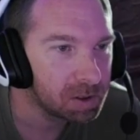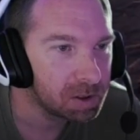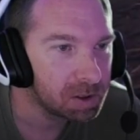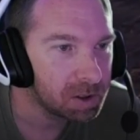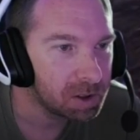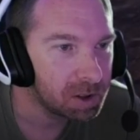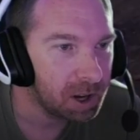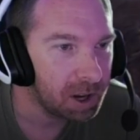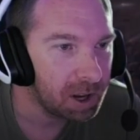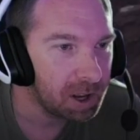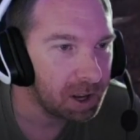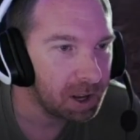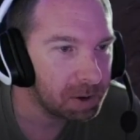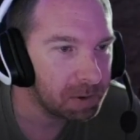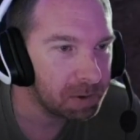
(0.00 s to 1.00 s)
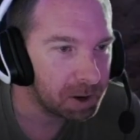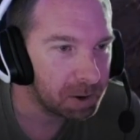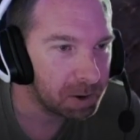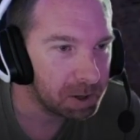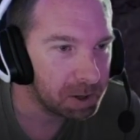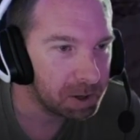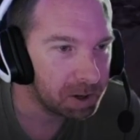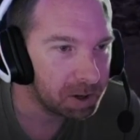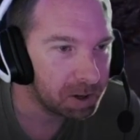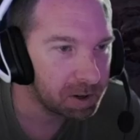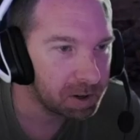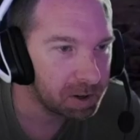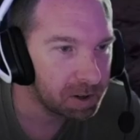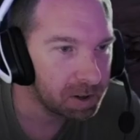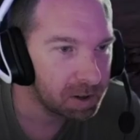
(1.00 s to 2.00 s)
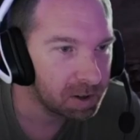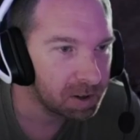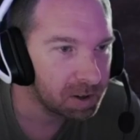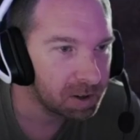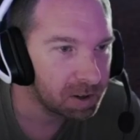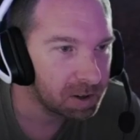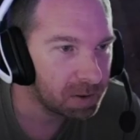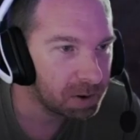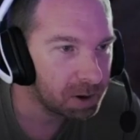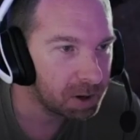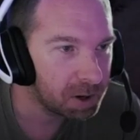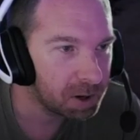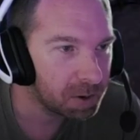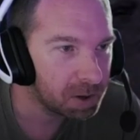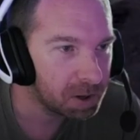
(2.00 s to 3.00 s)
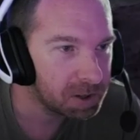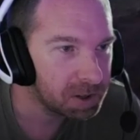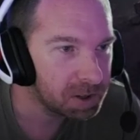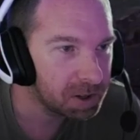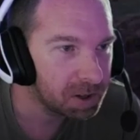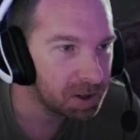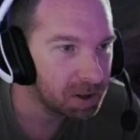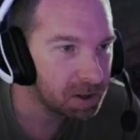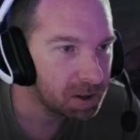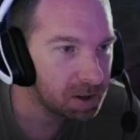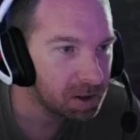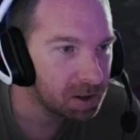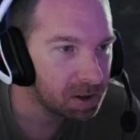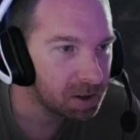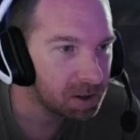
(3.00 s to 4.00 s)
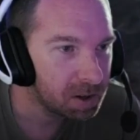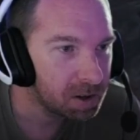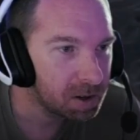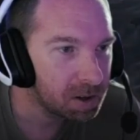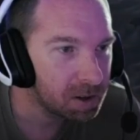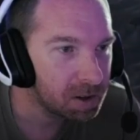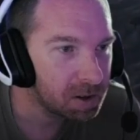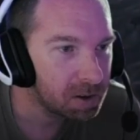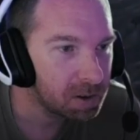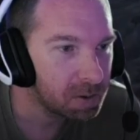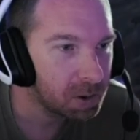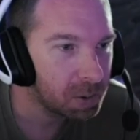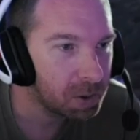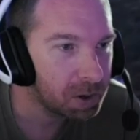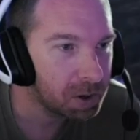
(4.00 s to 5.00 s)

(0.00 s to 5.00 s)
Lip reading: Hey, let's play follow the leader. I'll follow you. Let's see. Where are we going?